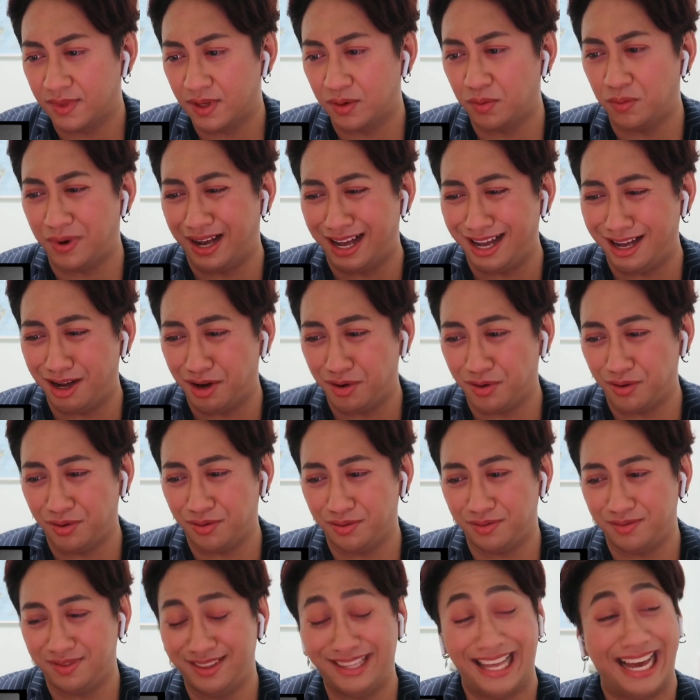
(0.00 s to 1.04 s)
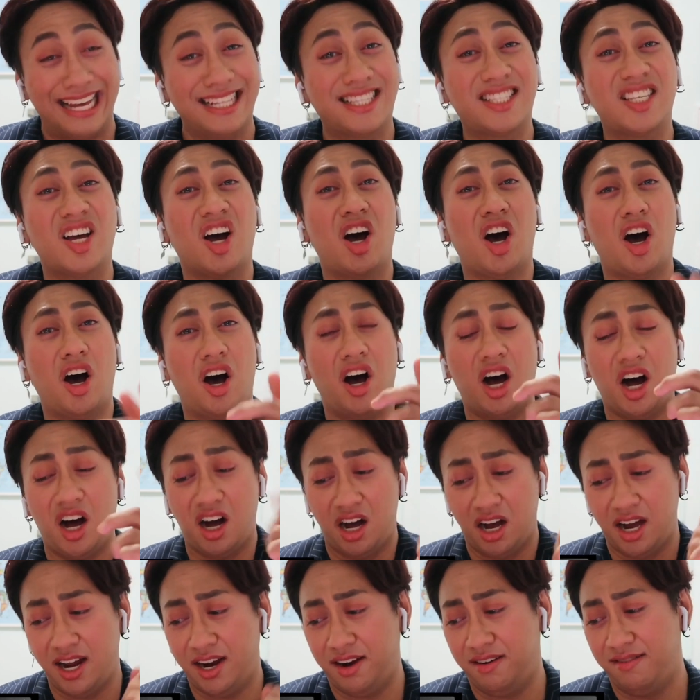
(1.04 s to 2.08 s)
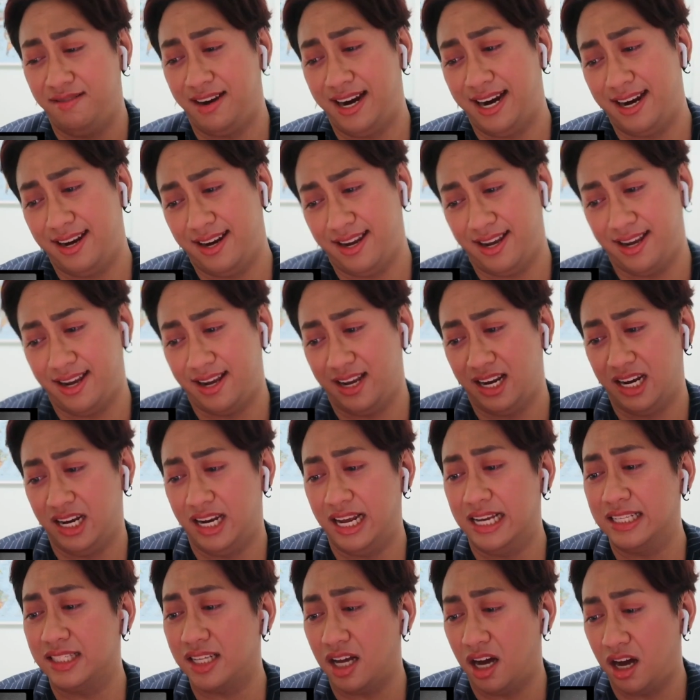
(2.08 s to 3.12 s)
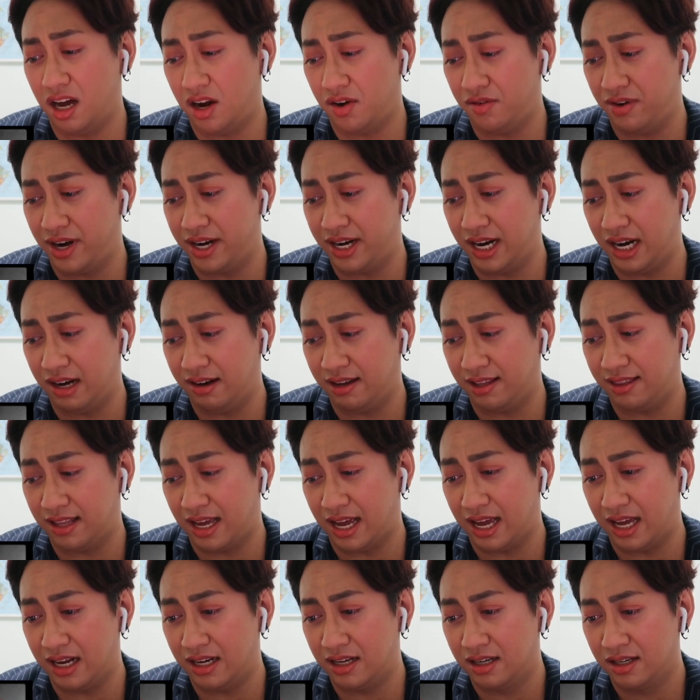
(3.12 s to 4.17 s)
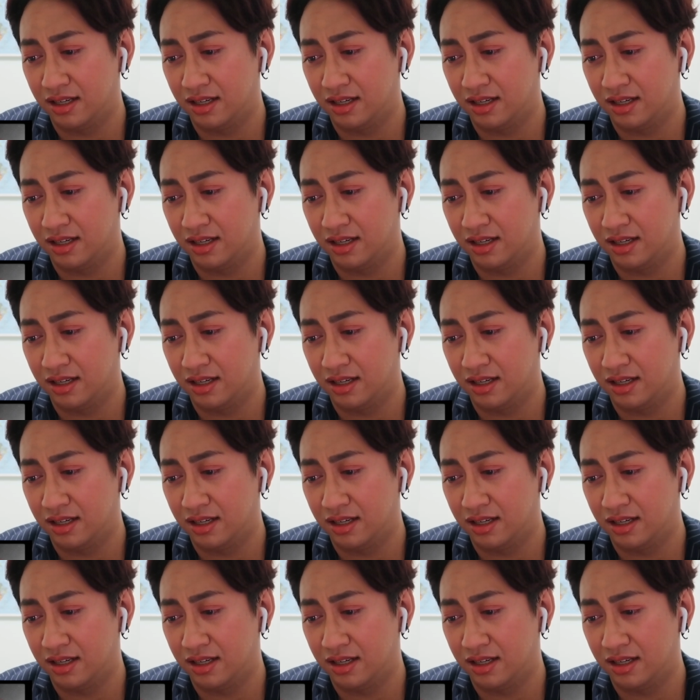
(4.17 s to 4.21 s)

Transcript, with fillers: Wow. That's art right there. That's art right there. Look at that.